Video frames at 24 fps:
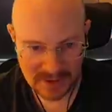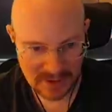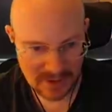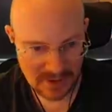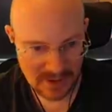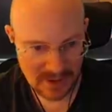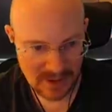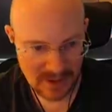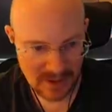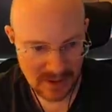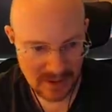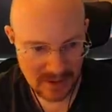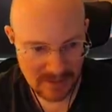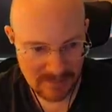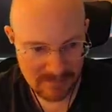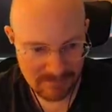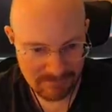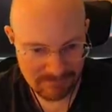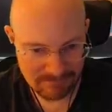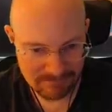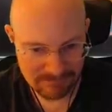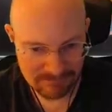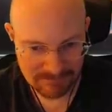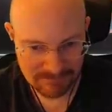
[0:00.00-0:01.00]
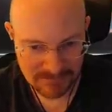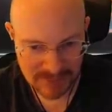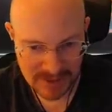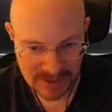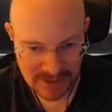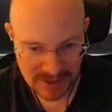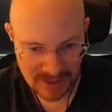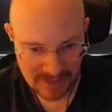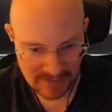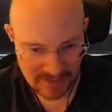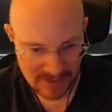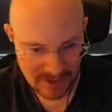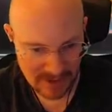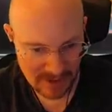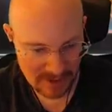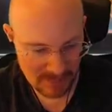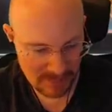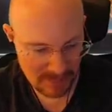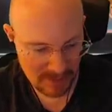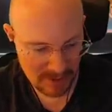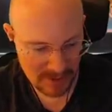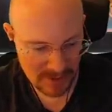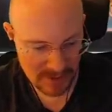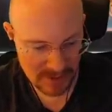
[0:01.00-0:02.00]
Okay, hmm, he's got value
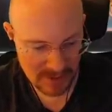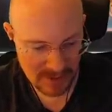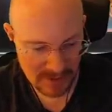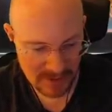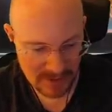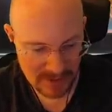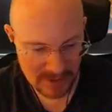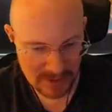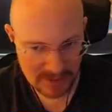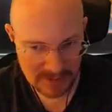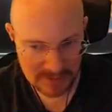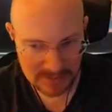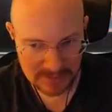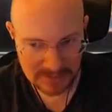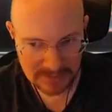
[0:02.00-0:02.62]
point there, huh?